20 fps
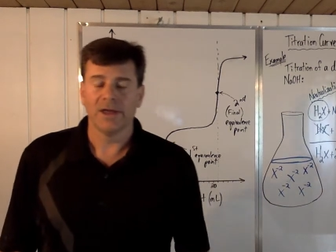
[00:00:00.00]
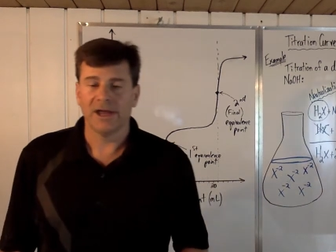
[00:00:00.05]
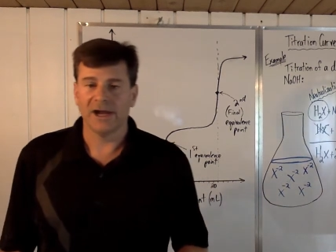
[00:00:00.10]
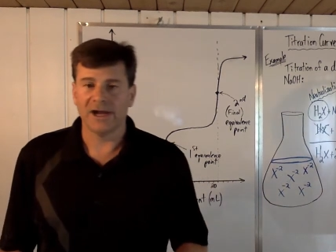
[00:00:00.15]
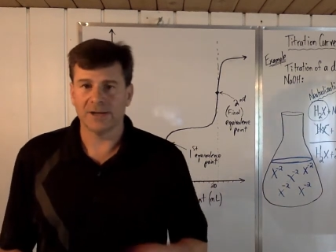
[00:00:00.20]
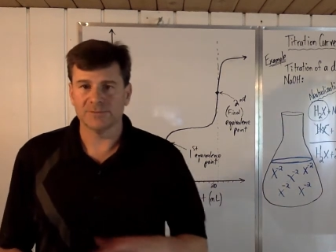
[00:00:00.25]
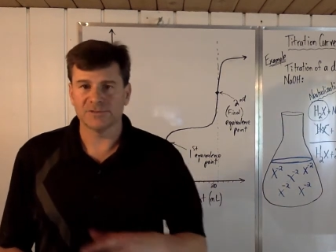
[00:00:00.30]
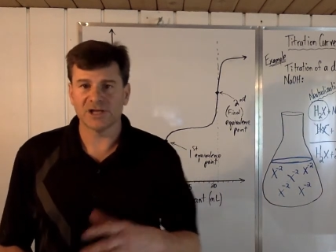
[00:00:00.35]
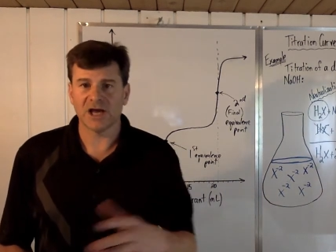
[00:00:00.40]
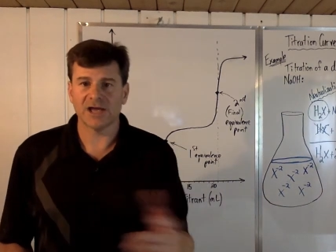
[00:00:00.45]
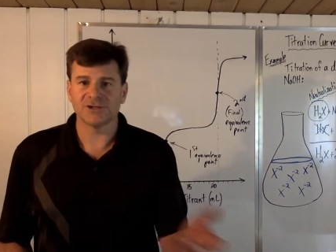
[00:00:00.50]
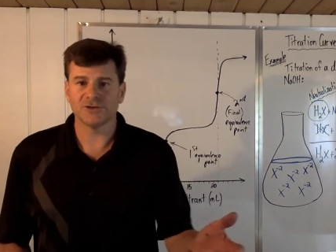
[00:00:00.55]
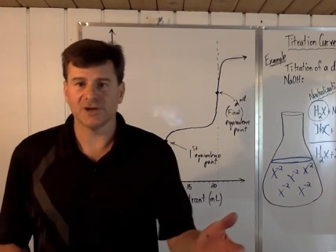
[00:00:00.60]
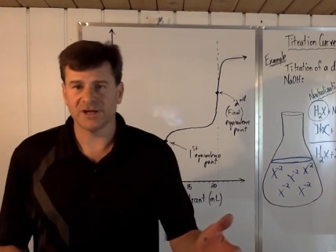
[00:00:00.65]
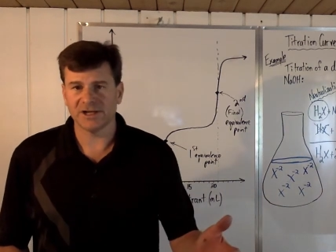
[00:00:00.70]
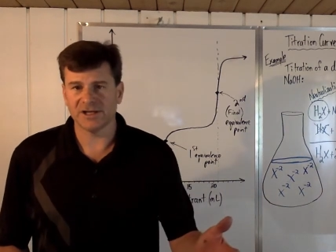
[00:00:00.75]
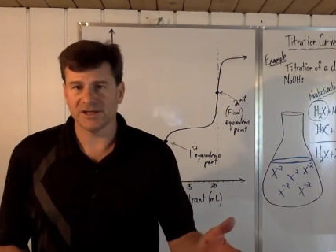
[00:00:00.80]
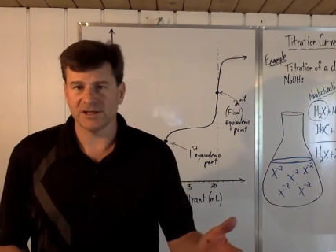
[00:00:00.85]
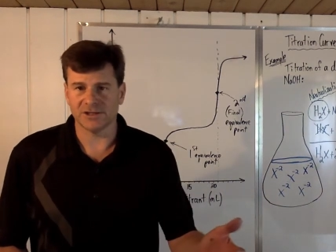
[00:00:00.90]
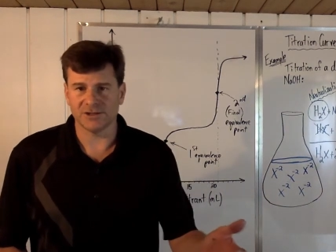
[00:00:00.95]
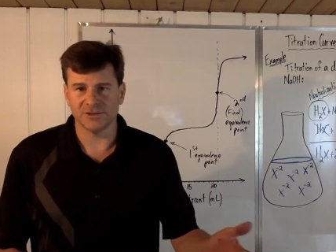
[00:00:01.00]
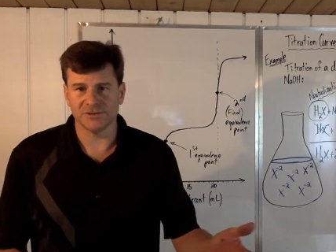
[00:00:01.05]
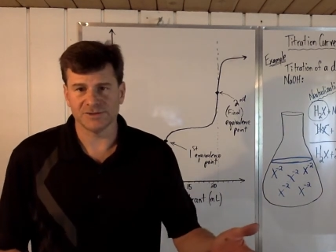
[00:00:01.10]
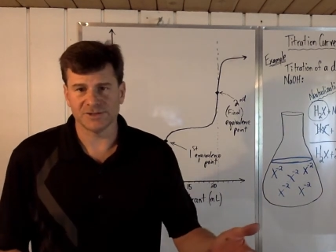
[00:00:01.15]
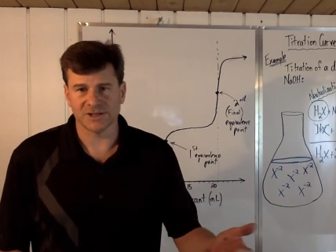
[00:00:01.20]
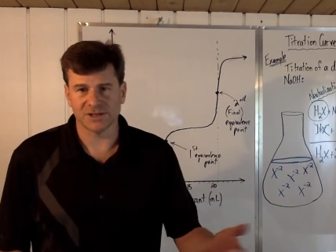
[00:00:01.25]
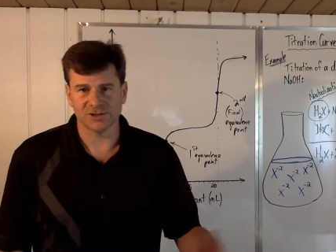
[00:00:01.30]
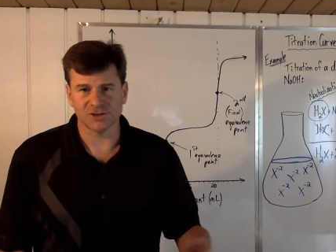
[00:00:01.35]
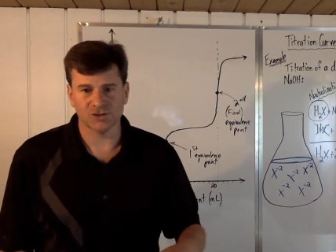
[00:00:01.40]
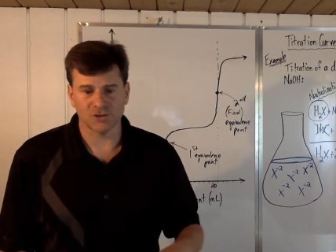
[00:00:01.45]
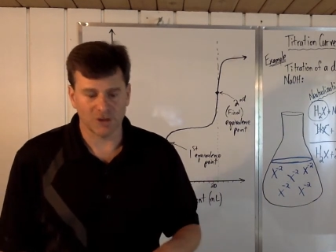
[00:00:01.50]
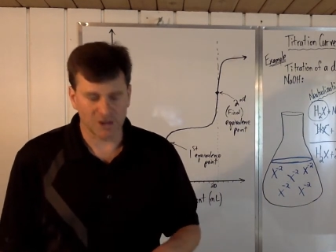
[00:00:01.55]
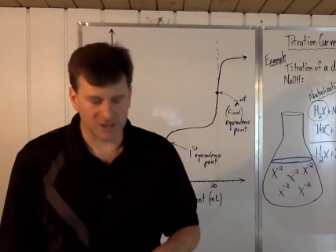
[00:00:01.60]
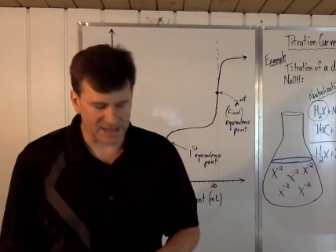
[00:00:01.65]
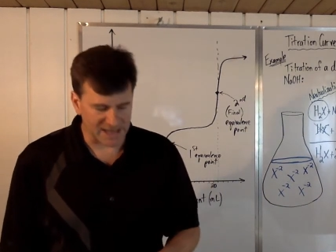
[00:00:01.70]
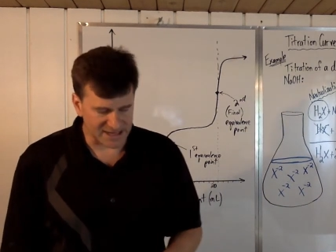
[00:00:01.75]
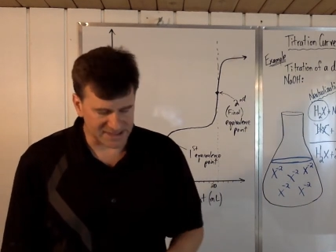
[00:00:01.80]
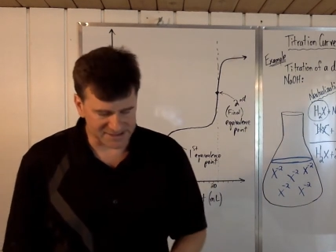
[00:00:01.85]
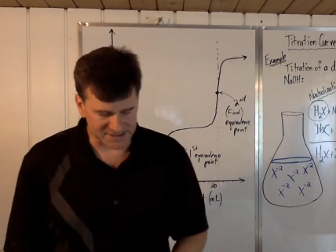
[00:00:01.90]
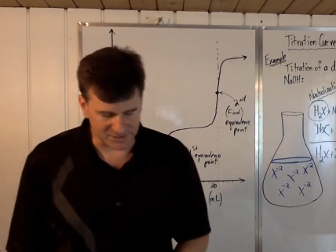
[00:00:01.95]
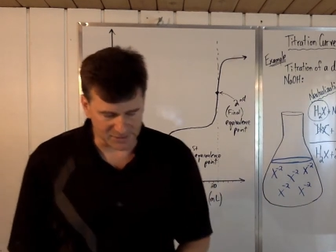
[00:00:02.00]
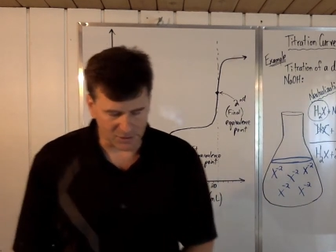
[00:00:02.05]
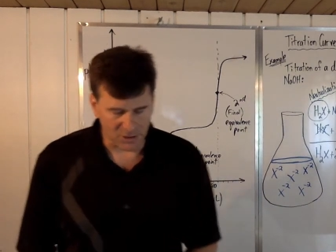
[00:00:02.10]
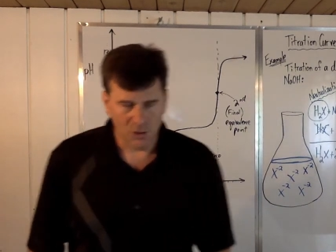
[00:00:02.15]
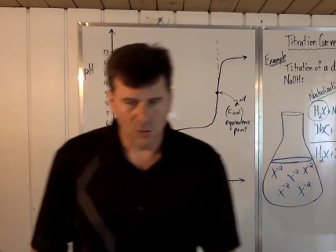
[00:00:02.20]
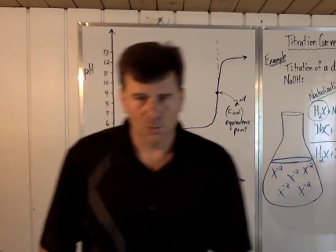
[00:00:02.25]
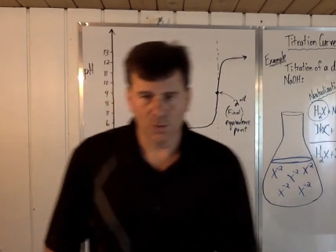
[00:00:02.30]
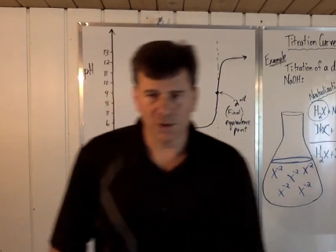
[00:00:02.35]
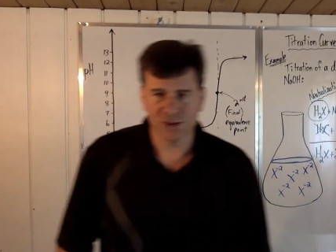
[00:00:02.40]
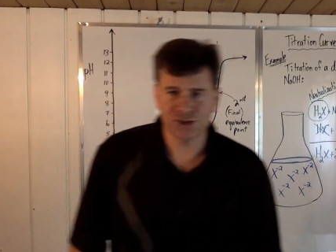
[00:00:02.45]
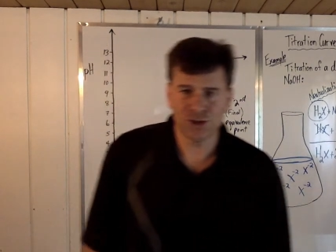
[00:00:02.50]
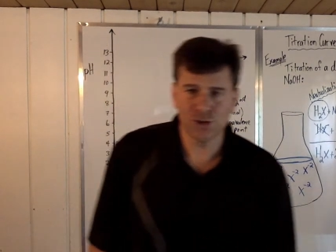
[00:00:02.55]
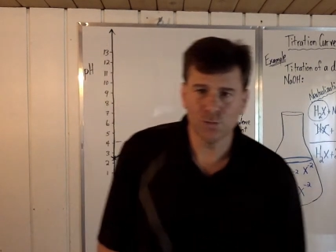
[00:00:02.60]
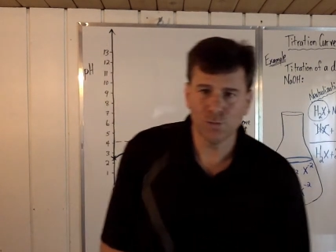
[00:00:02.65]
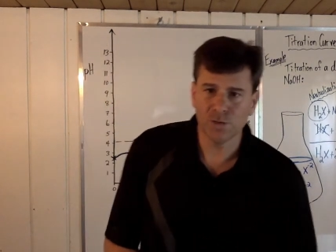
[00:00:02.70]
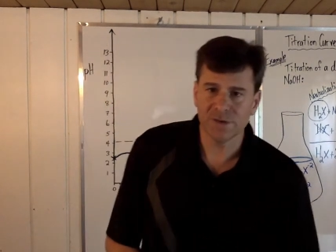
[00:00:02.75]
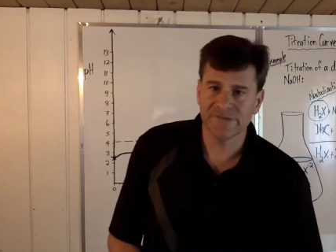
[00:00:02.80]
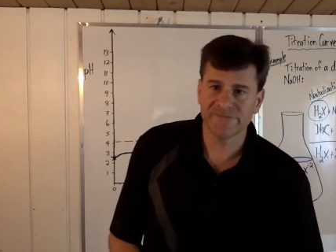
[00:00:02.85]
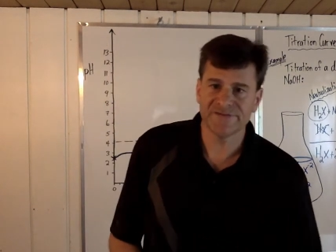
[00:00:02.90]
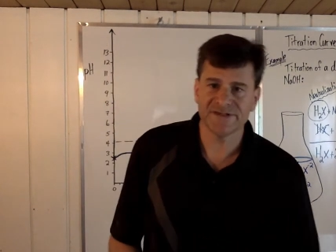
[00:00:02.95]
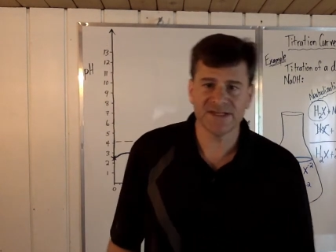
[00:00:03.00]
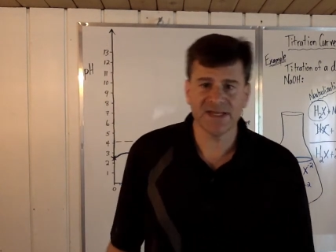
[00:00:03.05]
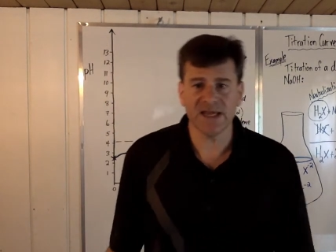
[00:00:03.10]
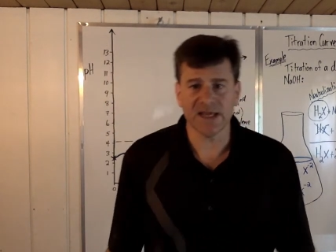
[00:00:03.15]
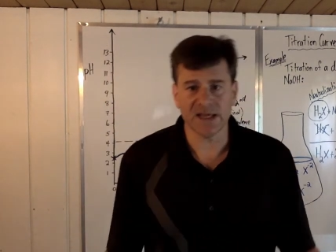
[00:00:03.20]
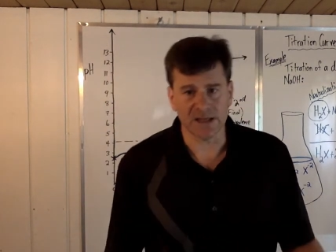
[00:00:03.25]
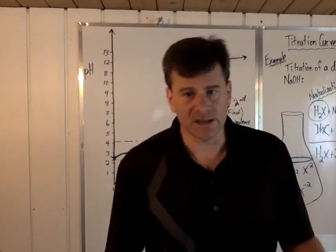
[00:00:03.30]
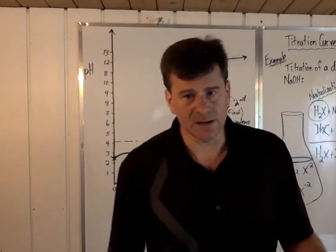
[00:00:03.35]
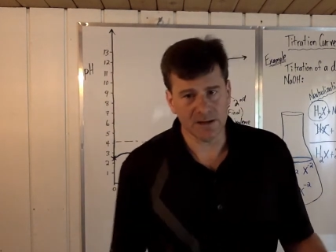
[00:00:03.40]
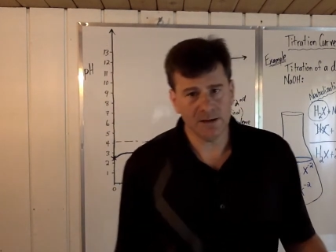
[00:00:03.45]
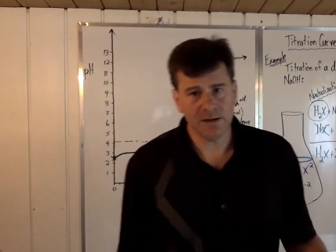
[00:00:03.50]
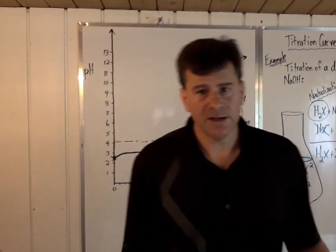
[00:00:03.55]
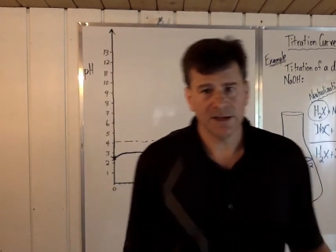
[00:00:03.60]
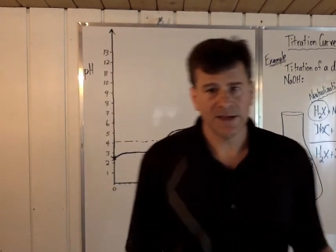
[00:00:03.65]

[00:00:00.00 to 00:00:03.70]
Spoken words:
and I'm titrating it using a strong acid, what you would have seen